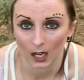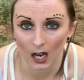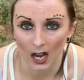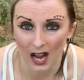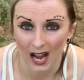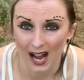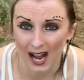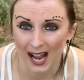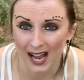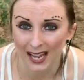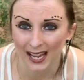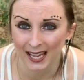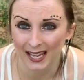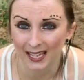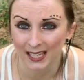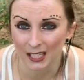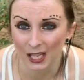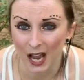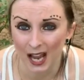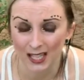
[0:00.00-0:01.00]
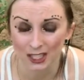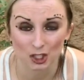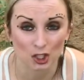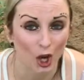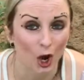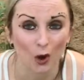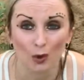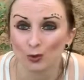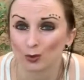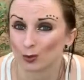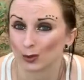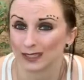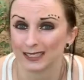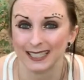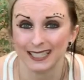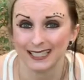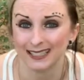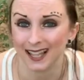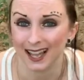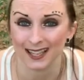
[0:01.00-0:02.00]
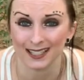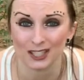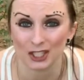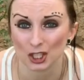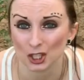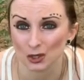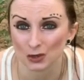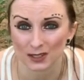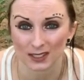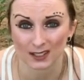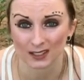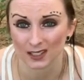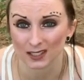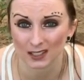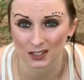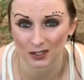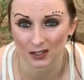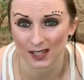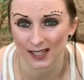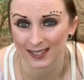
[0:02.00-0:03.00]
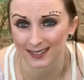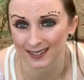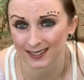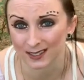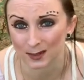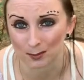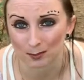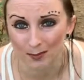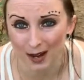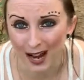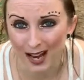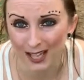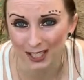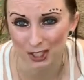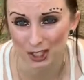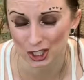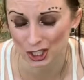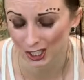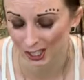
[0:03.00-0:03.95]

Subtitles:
I don't really like to use glycerin as much.